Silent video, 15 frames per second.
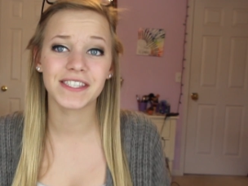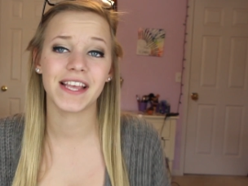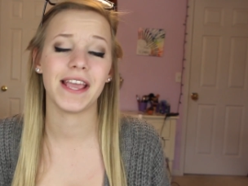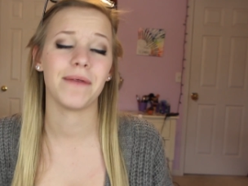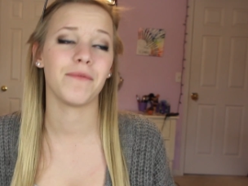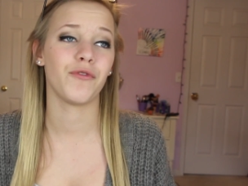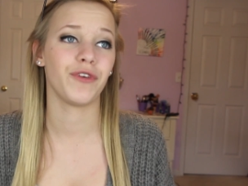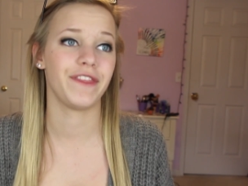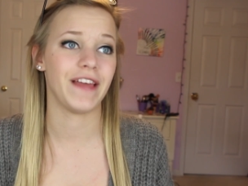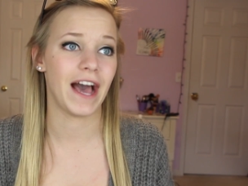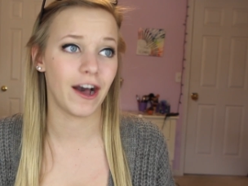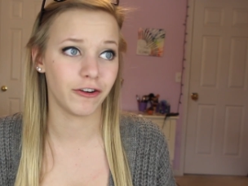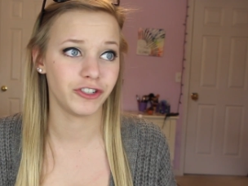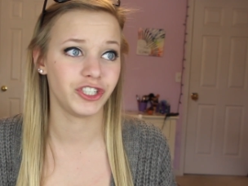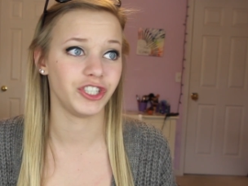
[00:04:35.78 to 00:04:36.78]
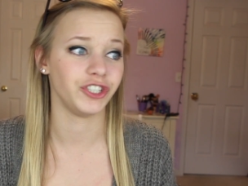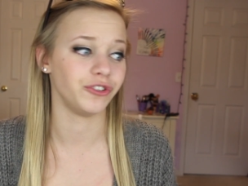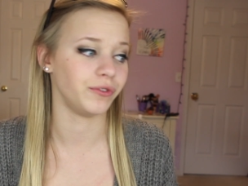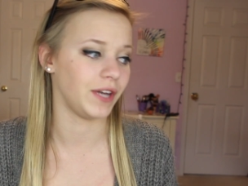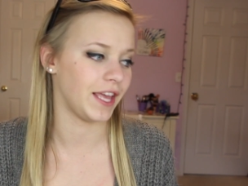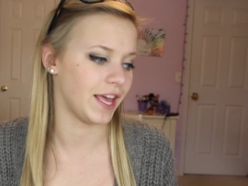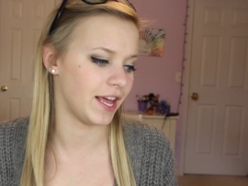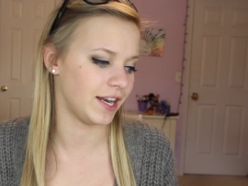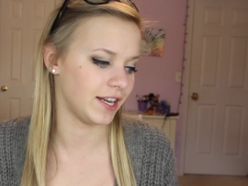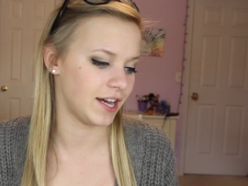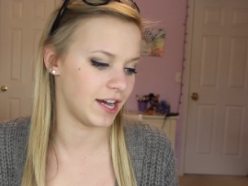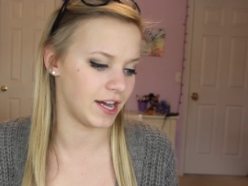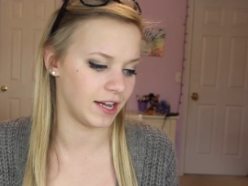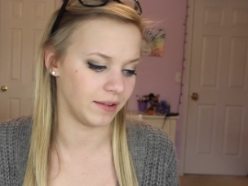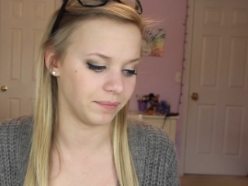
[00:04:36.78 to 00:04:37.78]
same without you and
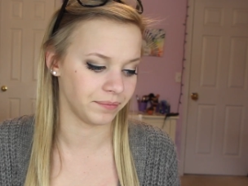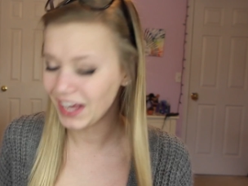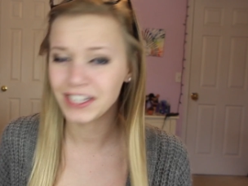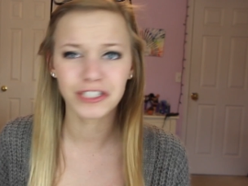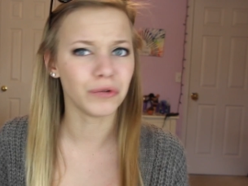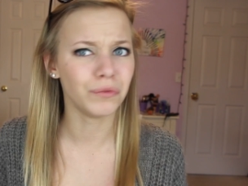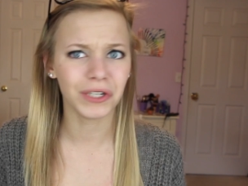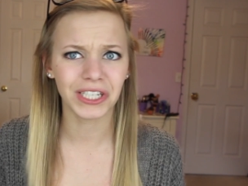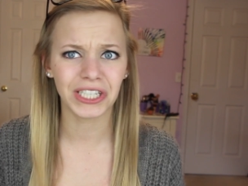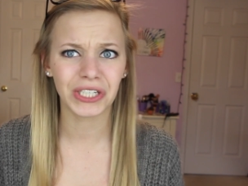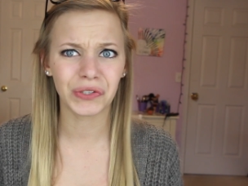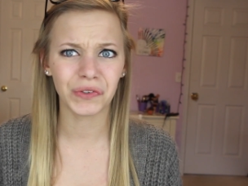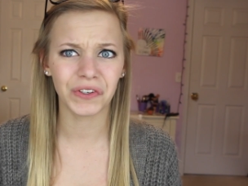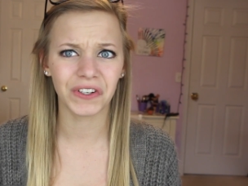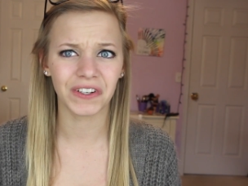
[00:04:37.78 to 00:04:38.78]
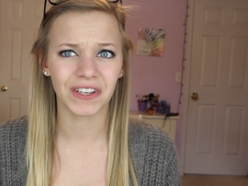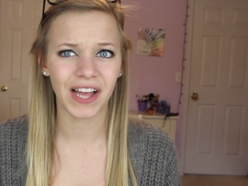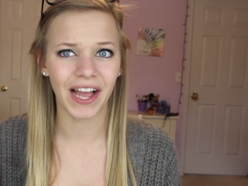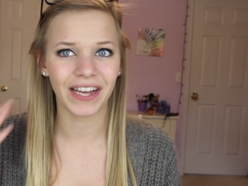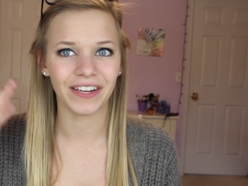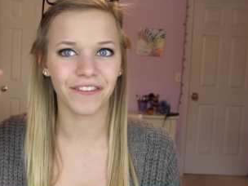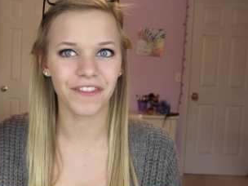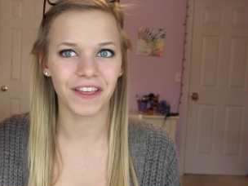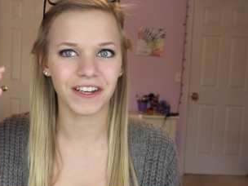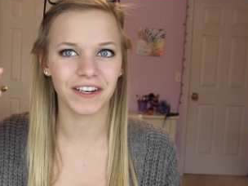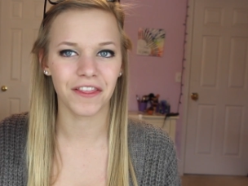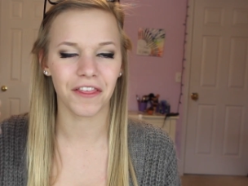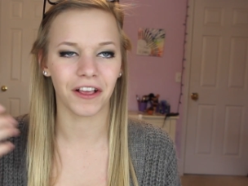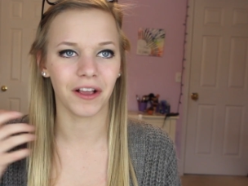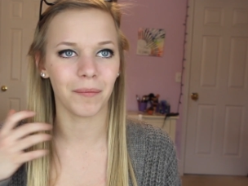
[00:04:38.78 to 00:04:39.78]
um, that is a really cool kind of thing
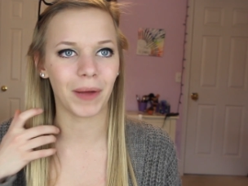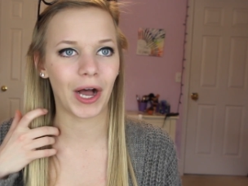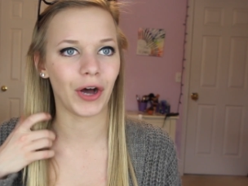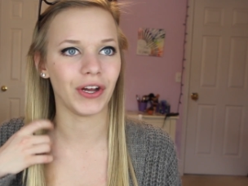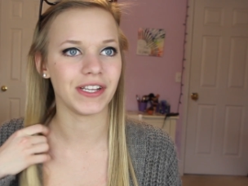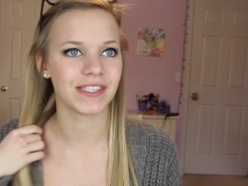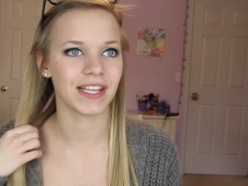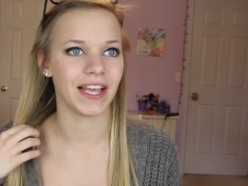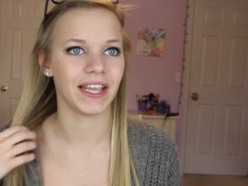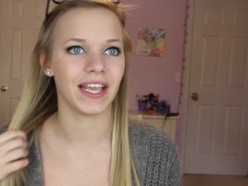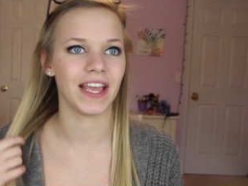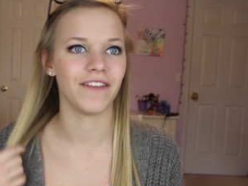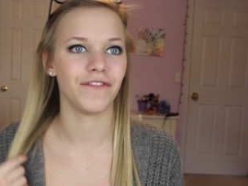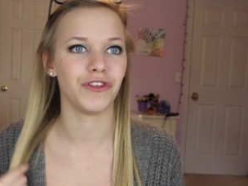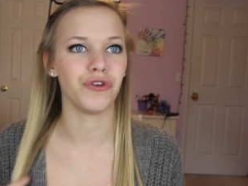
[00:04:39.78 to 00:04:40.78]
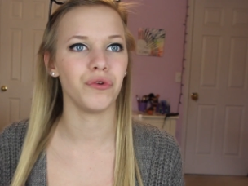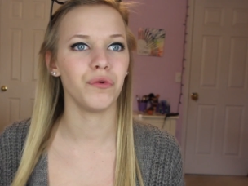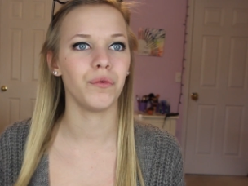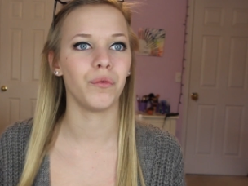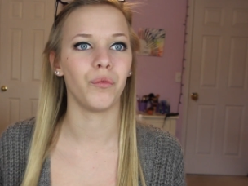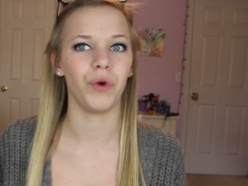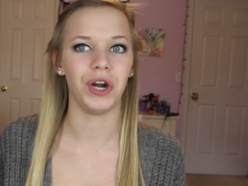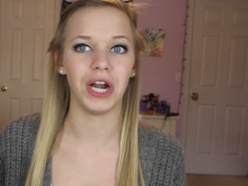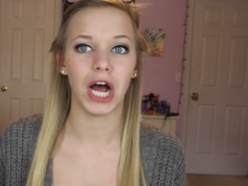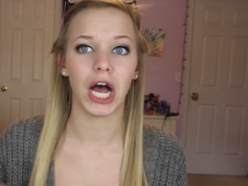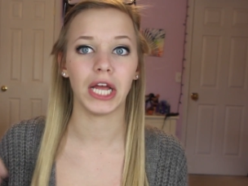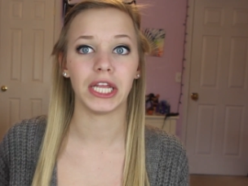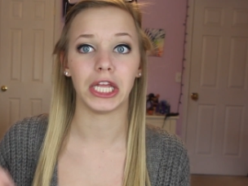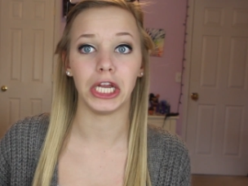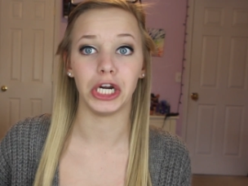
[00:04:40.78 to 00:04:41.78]
to think about. It's like if you were
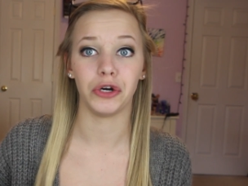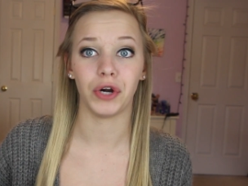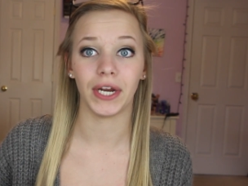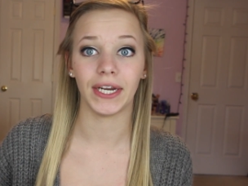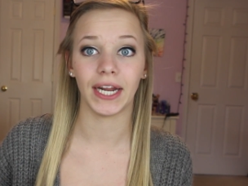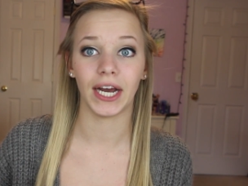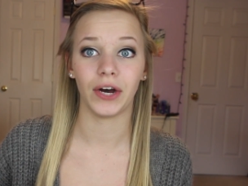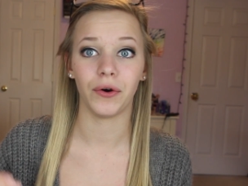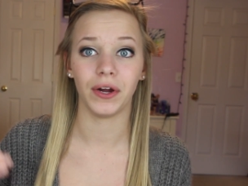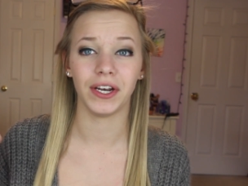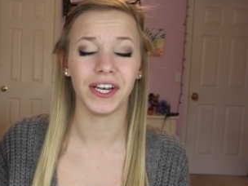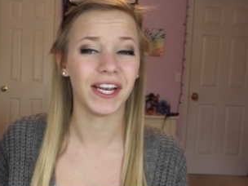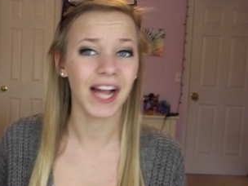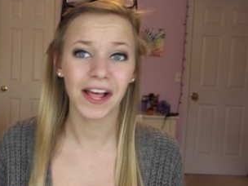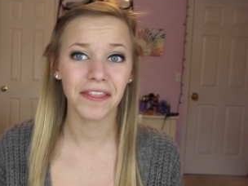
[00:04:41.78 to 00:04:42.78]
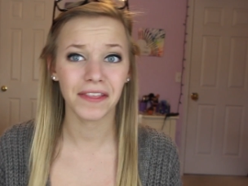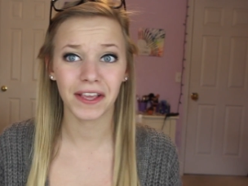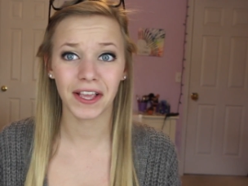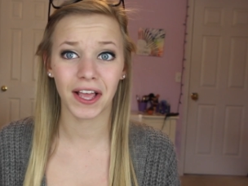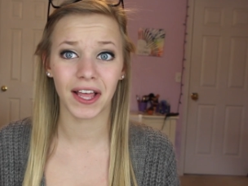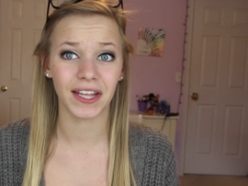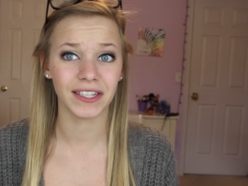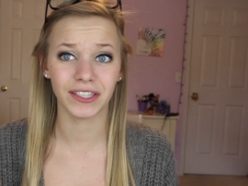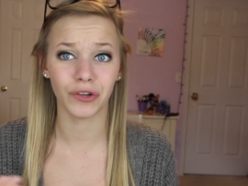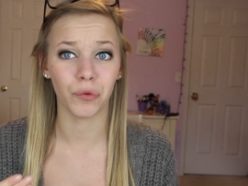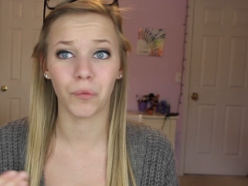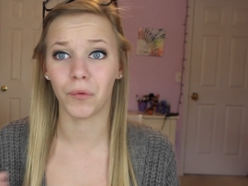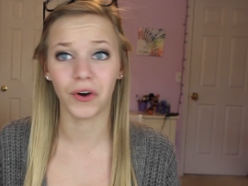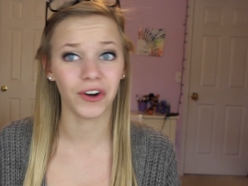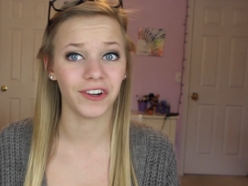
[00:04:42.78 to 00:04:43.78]
not here right now, nothing in the
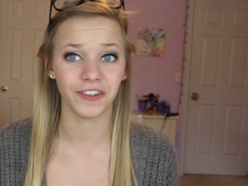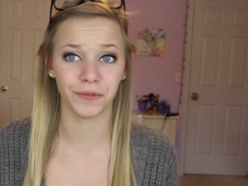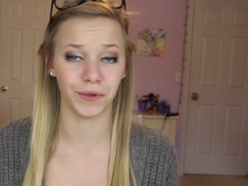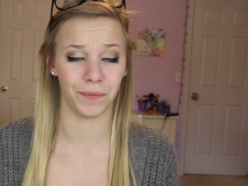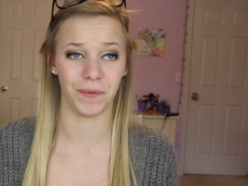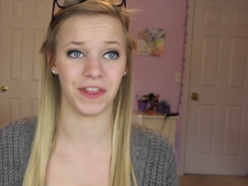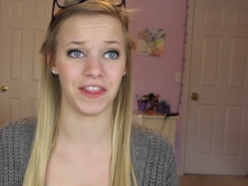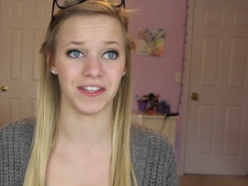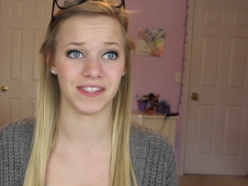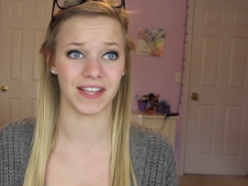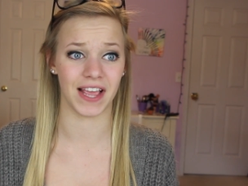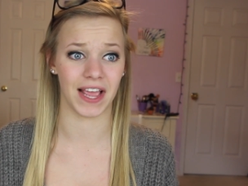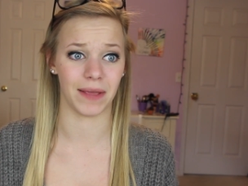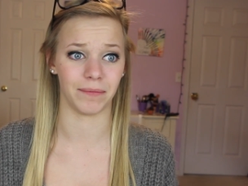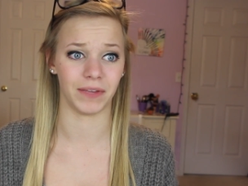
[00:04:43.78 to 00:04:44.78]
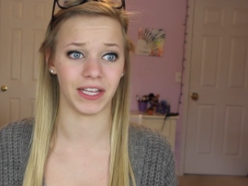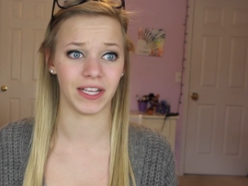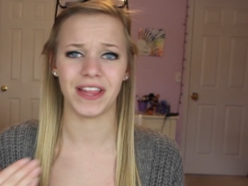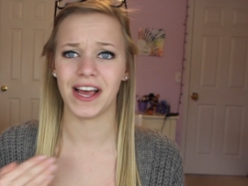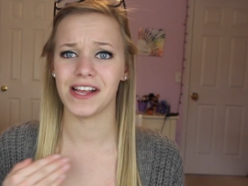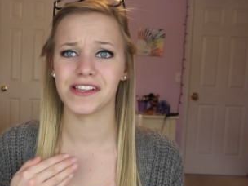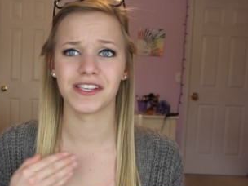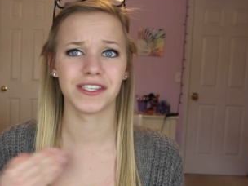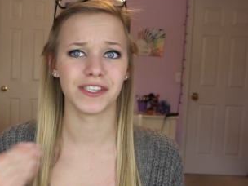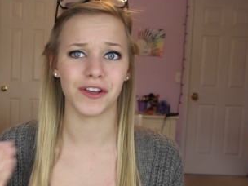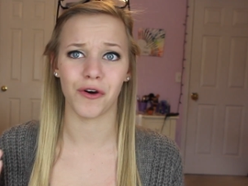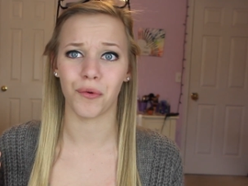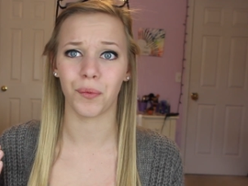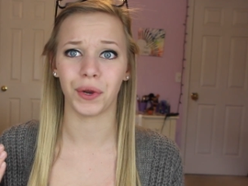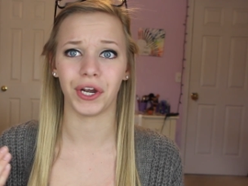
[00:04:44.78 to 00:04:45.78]
world would be the same. Like that is
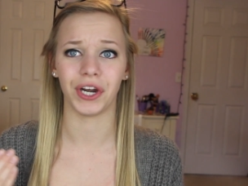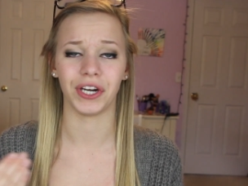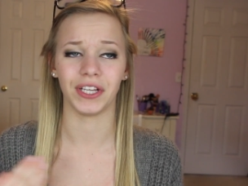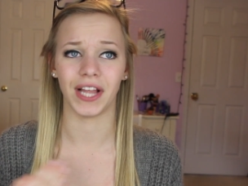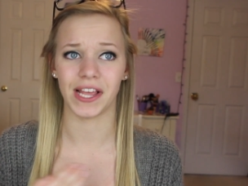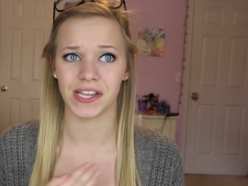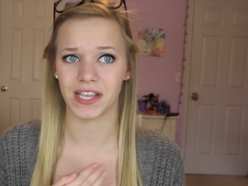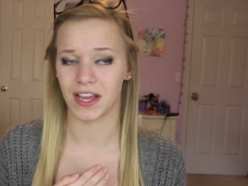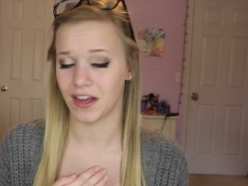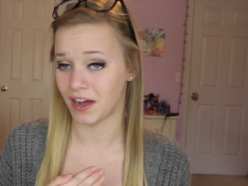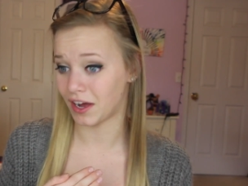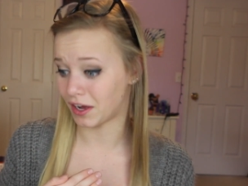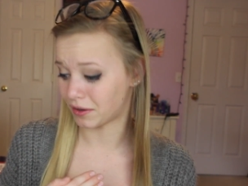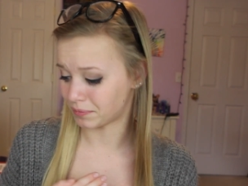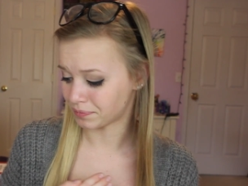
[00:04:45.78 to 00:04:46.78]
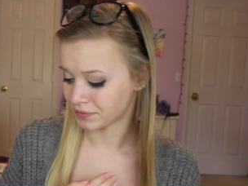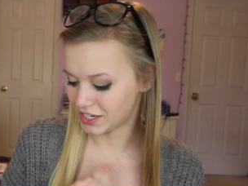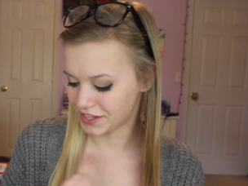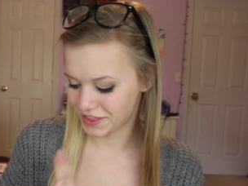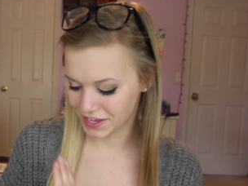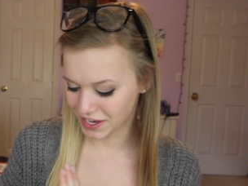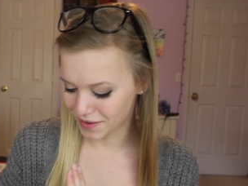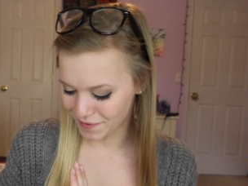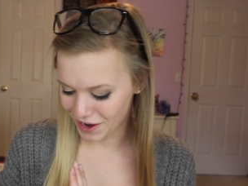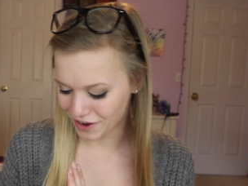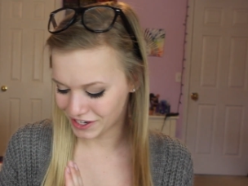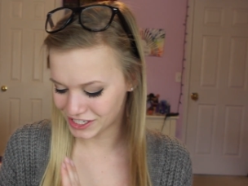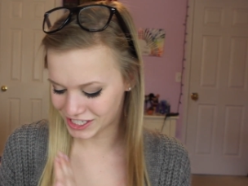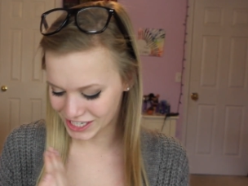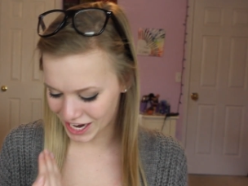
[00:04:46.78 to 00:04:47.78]
so weird like um, to think
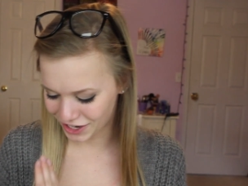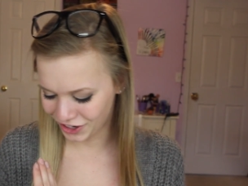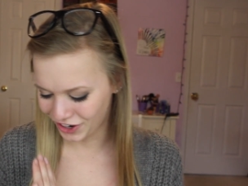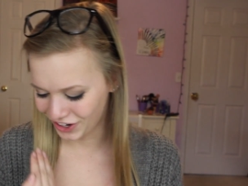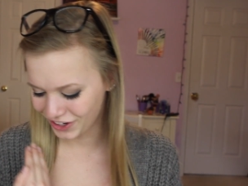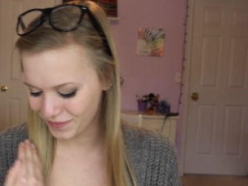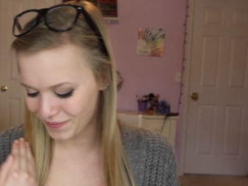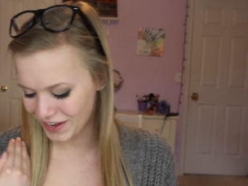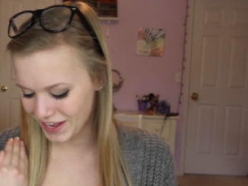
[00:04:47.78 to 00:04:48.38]
about in general,